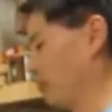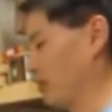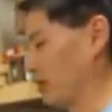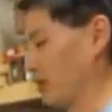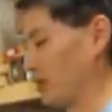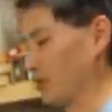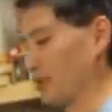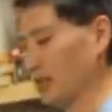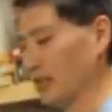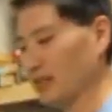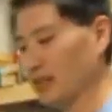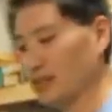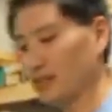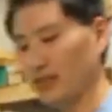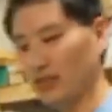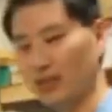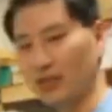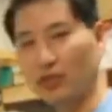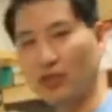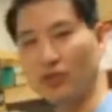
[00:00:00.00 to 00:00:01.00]
bullet. I mean
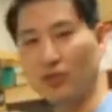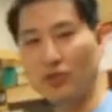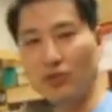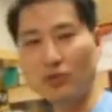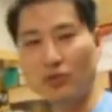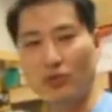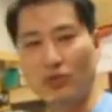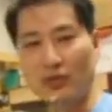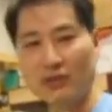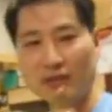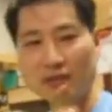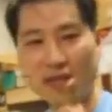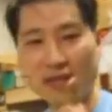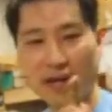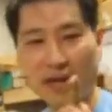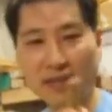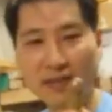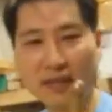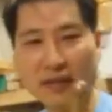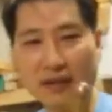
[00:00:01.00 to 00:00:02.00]
this thing's huge. Look at
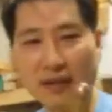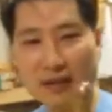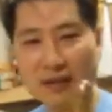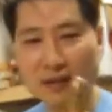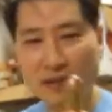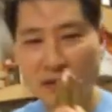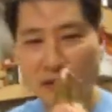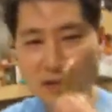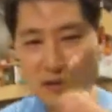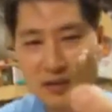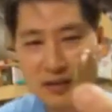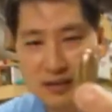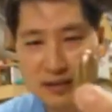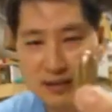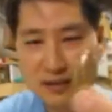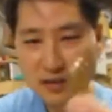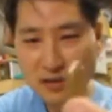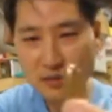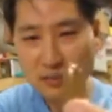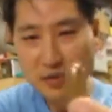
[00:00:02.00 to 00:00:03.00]
that thing
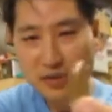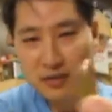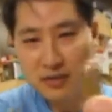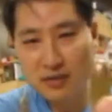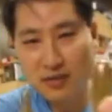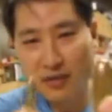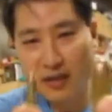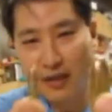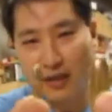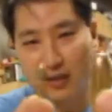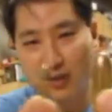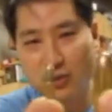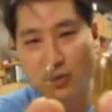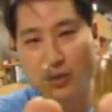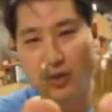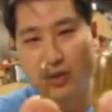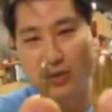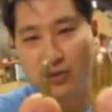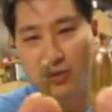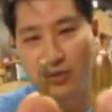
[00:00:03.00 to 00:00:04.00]
compared to like a
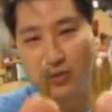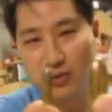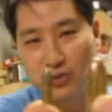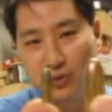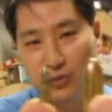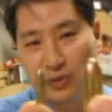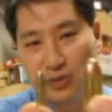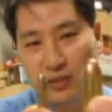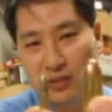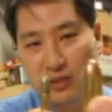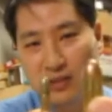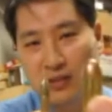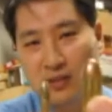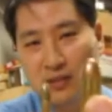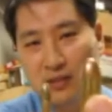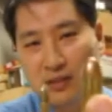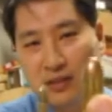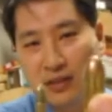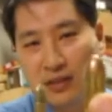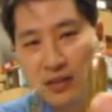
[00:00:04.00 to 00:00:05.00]
22.
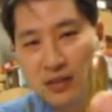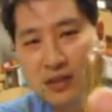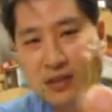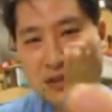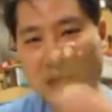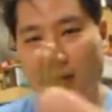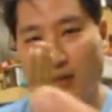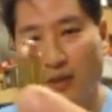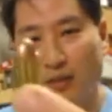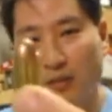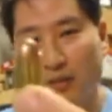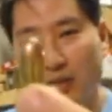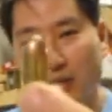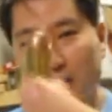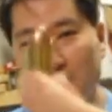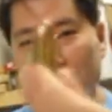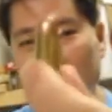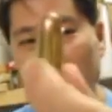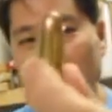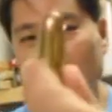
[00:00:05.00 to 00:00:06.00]
I
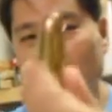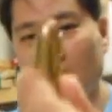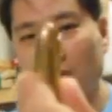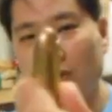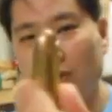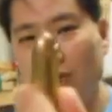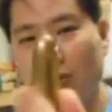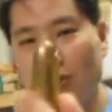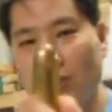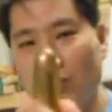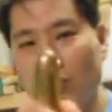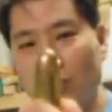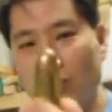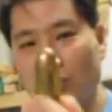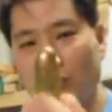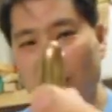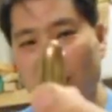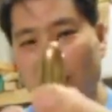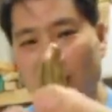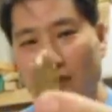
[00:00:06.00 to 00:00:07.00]
mean this thing is
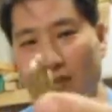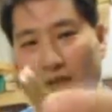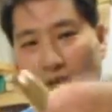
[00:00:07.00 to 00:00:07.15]
huge.